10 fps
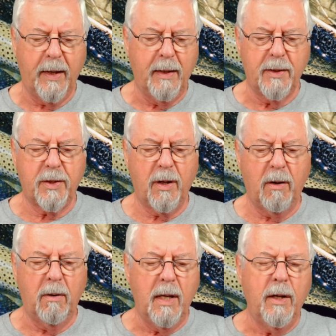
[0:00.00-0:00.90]

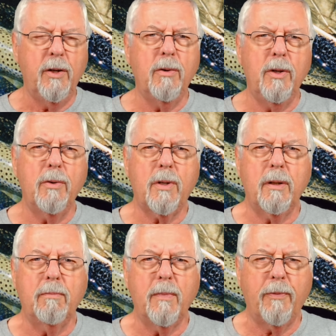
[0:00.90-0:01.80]
So you
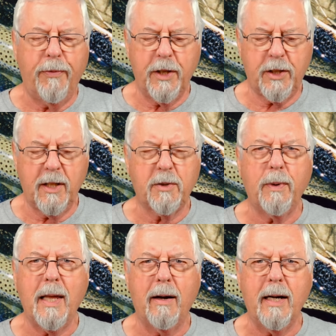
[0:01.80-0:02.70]
can fish this
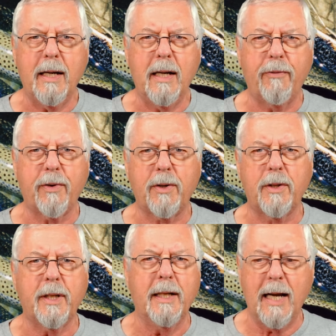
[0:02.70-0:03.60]
without any
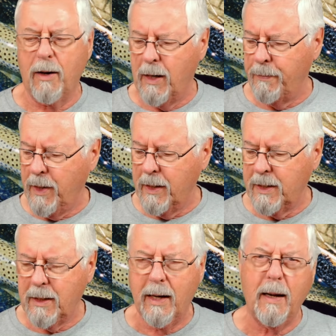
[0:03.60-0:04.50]
difficulty. Now, I'm going to
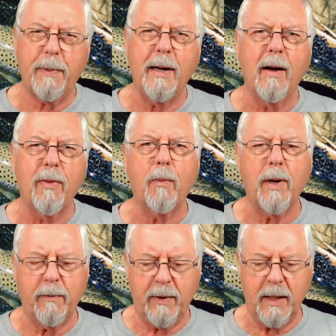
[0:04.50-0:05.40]
tie up another
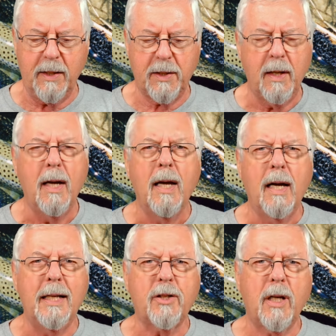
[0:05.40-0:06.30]
one of these.
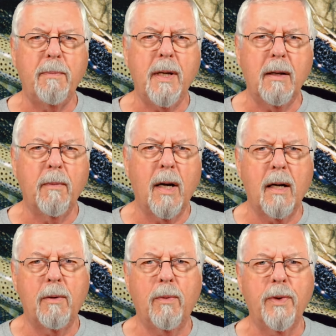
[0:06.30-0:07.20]
It's going to be
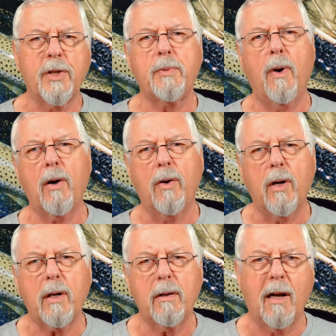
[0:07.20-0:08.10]
with a smaller
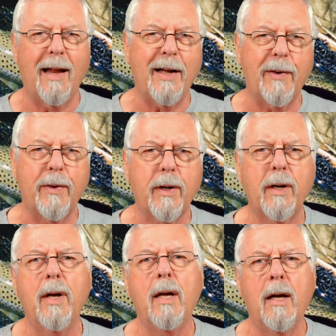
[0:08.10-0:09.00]
hook, a lighter hook,
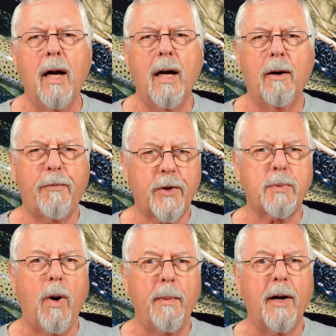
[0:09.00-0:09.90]
for
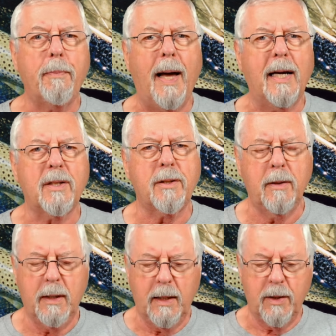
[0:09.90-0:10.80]
smallmouth bass.
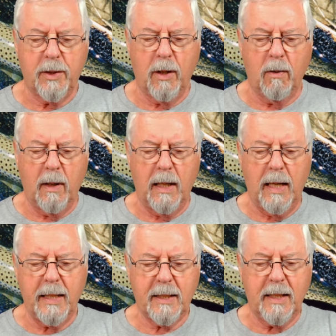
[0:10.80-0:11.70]
So
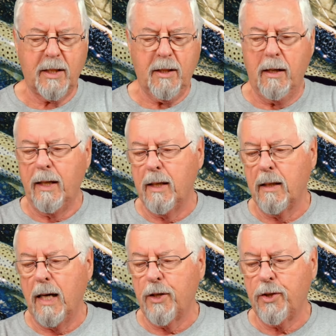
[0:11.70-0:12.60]
let's get started, and
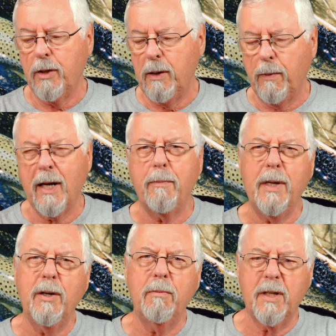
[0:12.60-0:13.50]
I'll show you
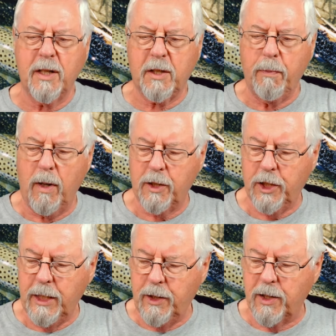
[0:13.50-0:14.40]
what the small
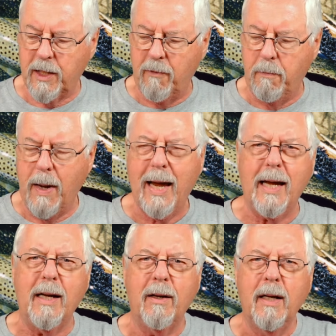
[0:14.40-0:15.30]
changes I've
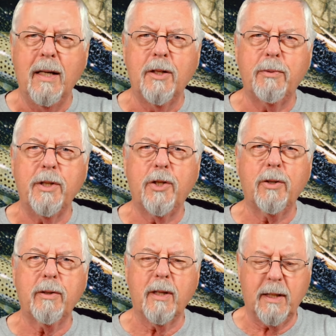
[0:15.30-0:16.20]
made to
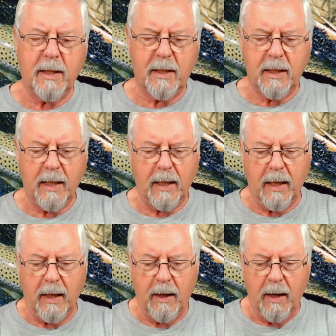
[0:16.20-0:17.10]
ensure that this thing
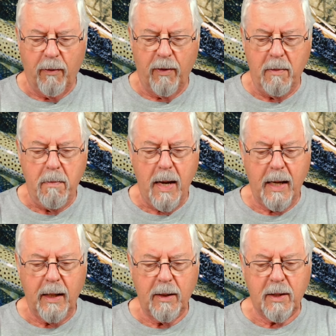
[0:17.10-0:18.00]

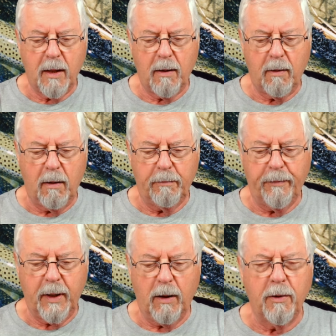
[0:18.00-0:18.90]
remains
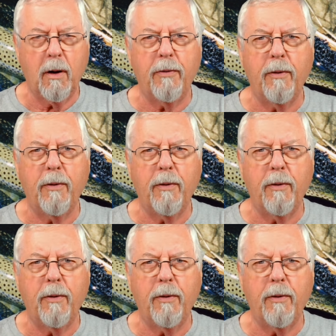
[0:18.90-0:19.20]
an